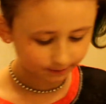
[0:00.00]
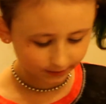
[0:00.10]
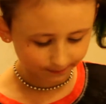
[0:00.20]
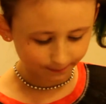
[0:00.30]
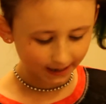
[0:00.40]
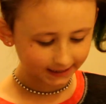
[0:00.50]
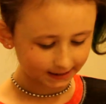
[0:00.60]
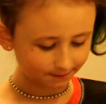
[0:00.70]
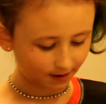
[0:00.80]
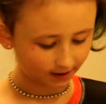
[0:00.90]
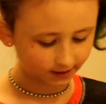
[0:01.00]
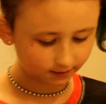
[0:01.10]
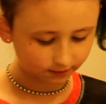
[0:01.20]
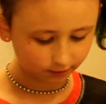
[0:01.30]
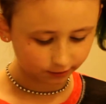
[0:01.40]
Put it back in the
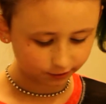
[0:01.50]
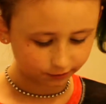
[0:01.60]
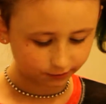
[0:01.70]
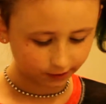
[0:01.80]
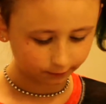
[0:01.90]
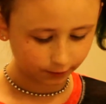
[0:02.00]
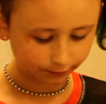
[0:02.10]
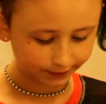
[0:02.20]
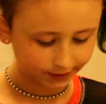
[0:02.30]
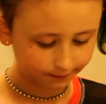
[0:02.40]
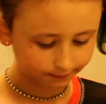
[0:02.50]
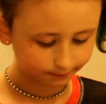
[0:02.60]
packet so you do not ruin it.